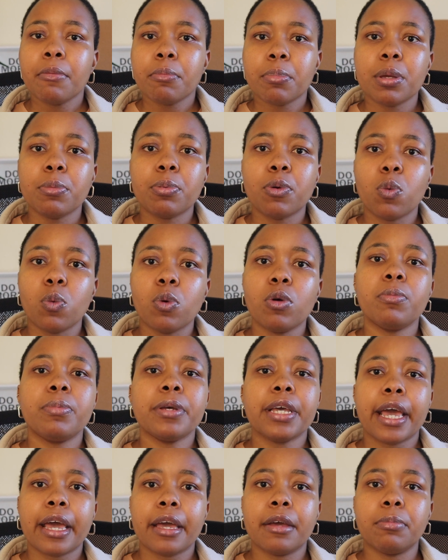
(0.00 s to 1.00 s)
people will
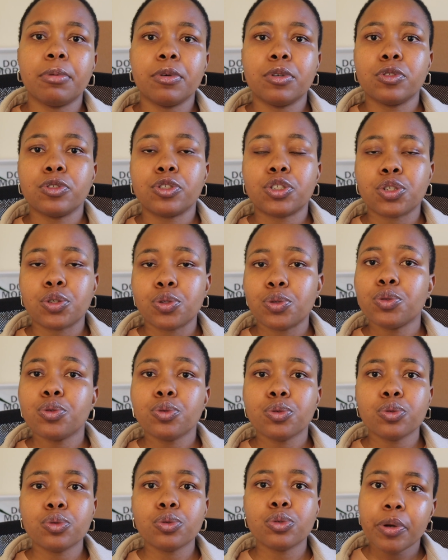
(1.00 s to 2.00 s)
be able
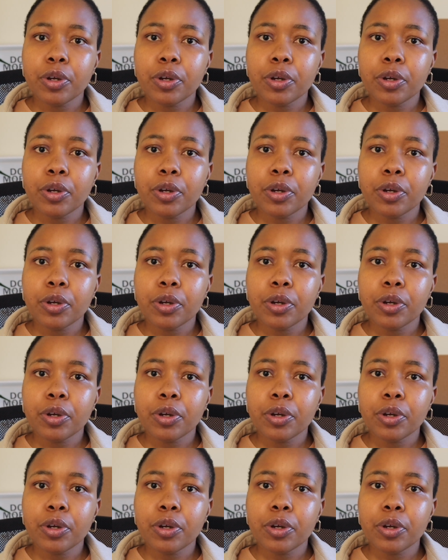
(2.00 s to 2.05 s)
to